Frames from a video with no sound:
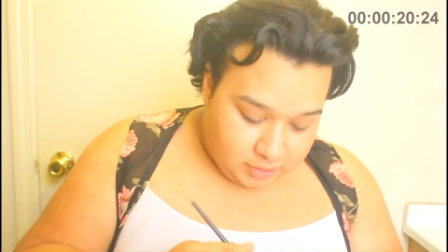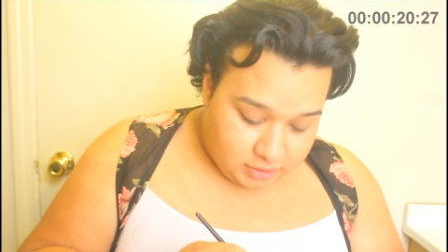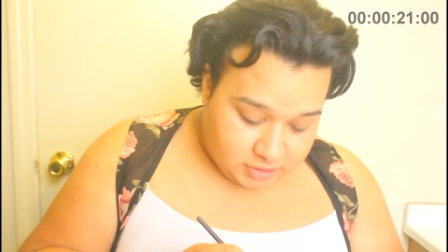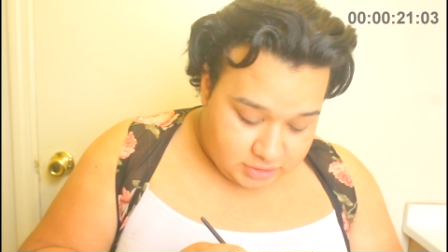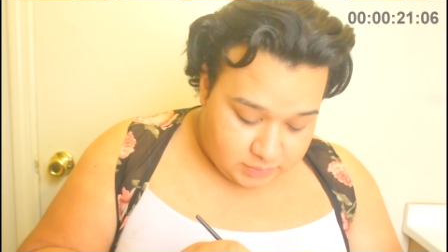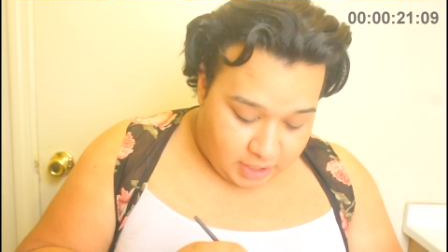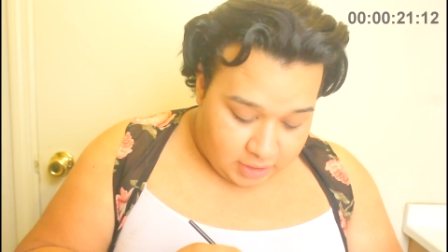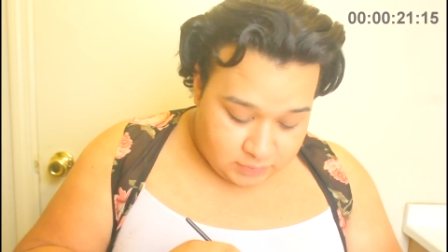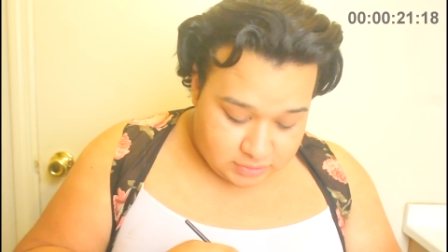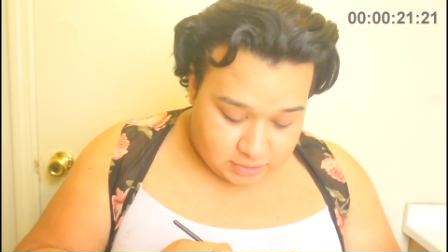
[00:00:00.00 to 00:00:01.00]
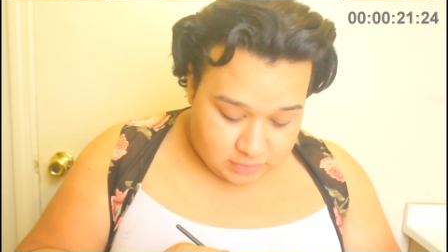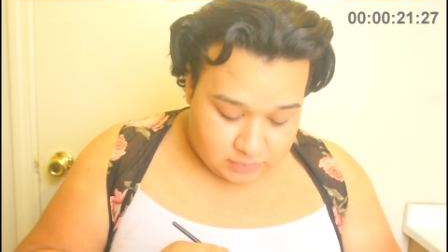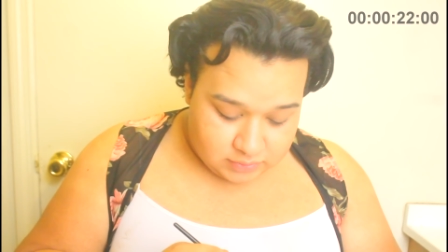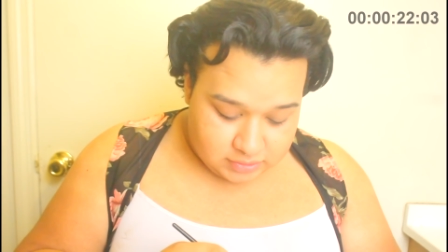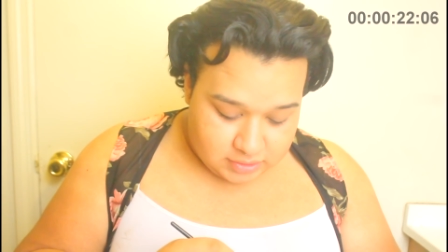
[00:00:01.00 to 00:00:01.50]
because this is what I used to
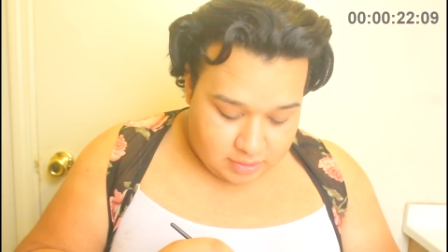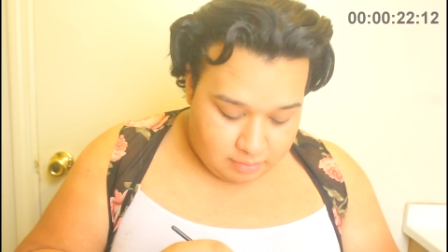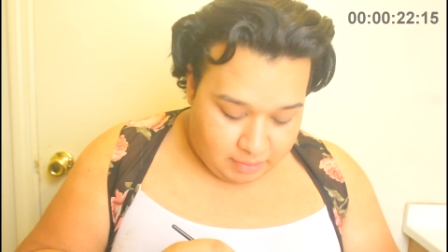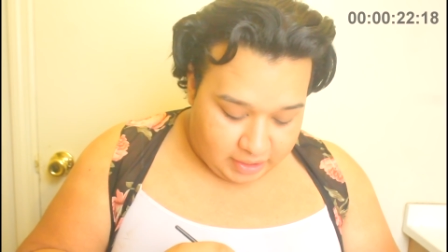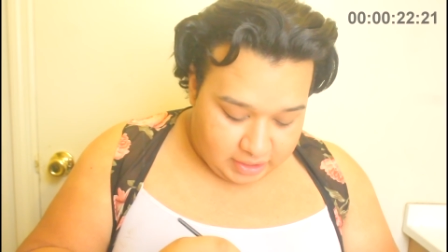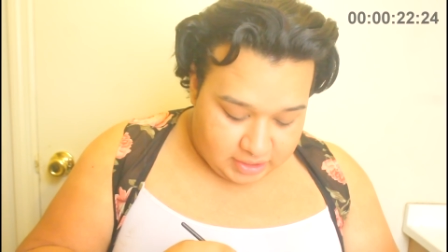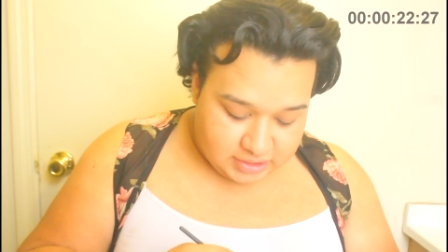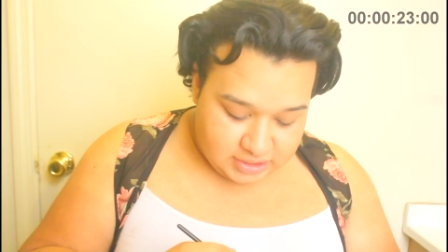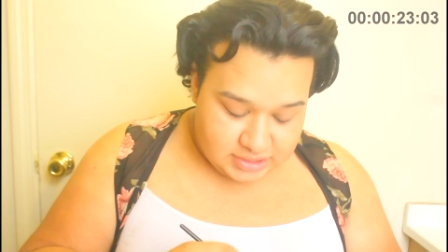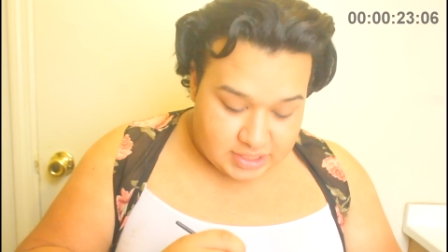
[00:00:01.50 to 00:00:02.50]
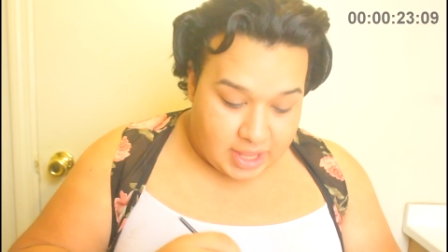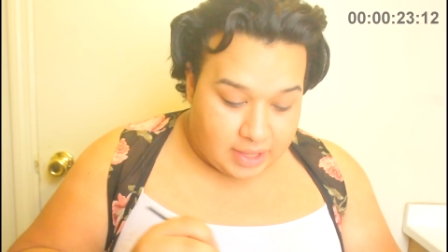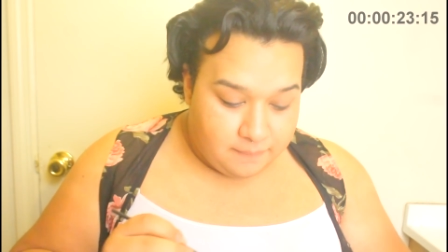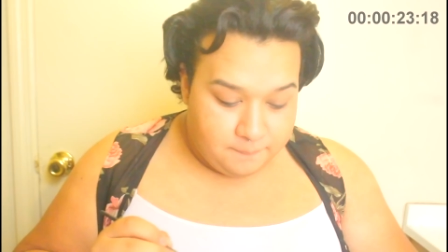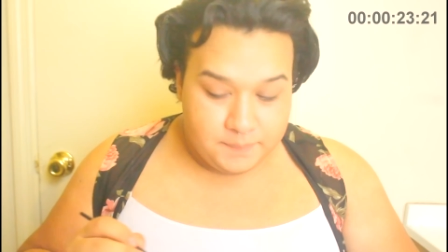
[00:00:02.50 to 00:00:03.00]
use back in the
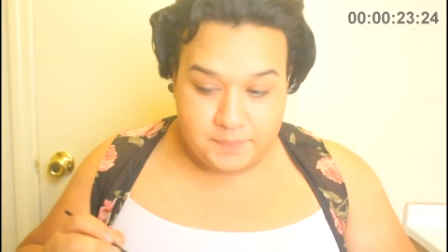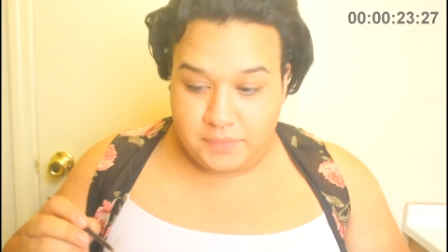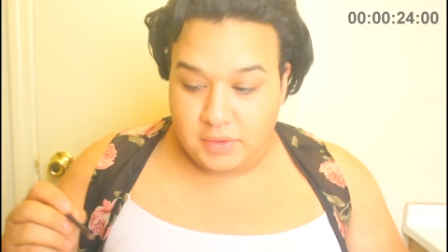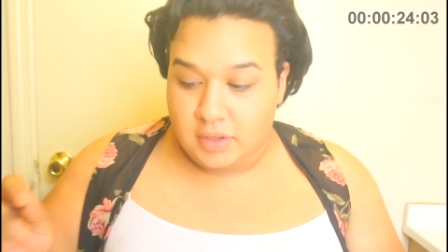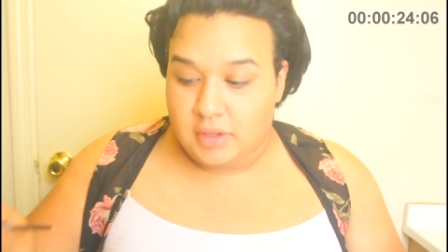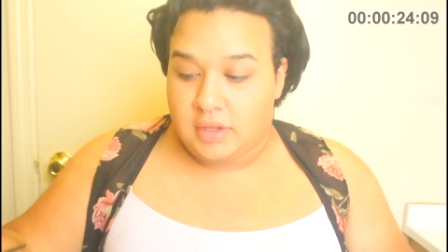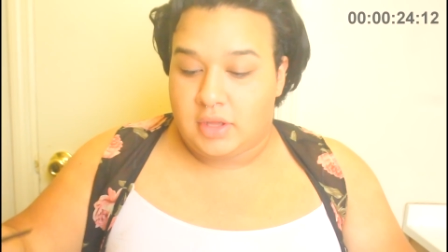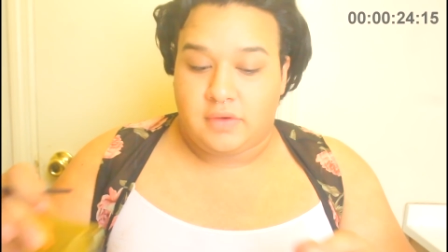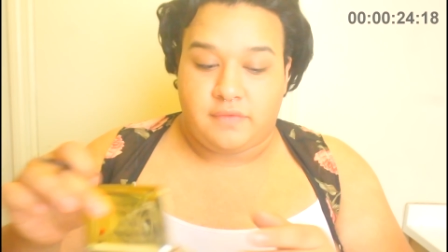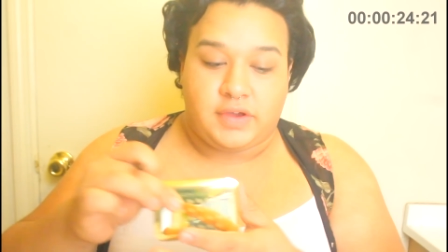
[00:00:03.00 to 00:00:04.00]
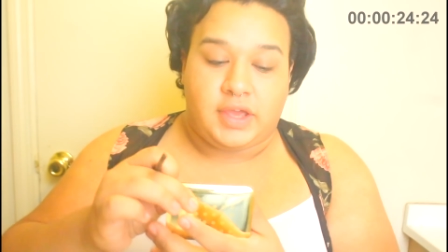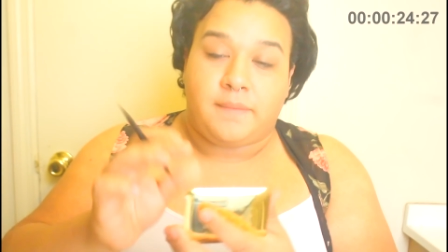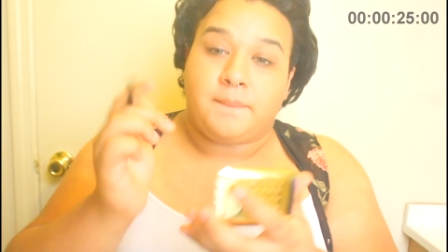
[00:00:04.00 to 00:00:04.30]
Disney. Right,